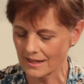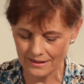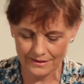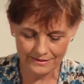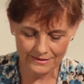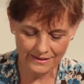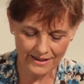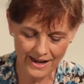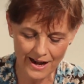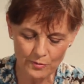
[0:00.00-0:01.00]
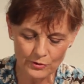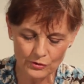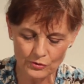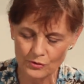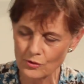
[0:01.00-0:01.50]
like, I
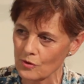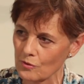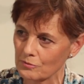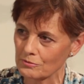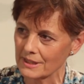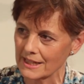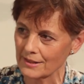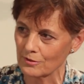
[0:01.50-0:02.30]
want to know really